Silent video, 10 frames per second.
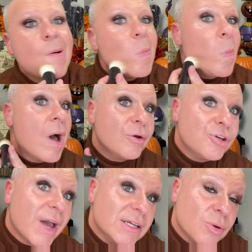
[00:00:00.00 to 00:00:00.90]
Wow,
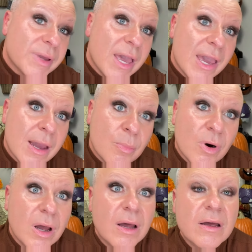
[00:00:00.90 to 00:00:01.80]
you guys on
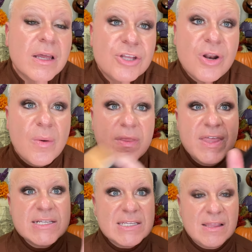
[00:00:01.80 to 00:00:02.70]
camera. And you know,
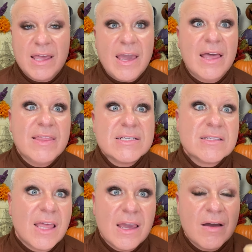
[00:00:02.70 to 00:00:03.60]
this is like, this
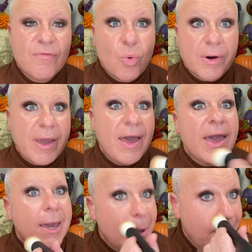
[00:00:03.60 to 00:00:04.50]
is like
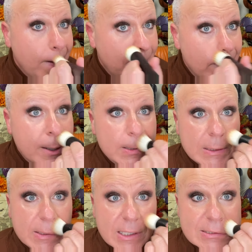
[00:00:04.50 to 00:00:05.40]
4K.
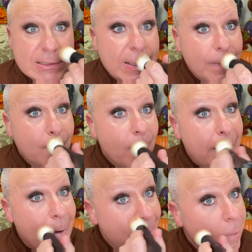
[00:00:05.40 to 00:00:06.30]
But this is like,
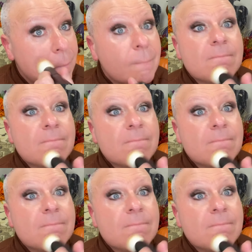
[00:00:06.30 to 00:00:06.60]
wow.